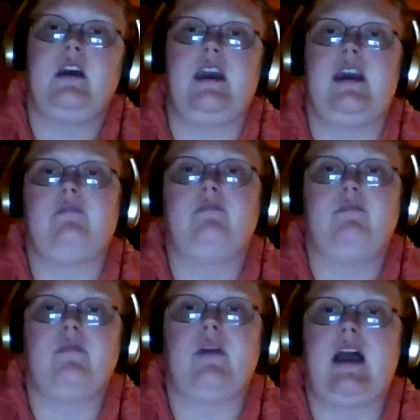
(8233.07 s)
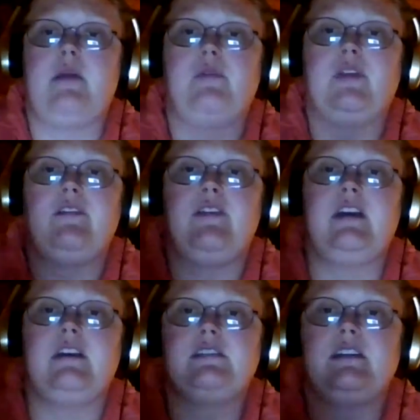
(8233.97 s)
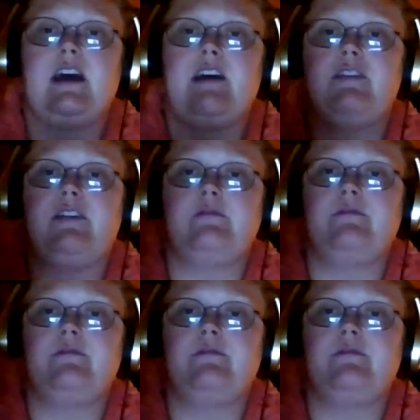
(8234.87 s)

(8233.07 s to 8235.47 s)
And I believe he is in heaven.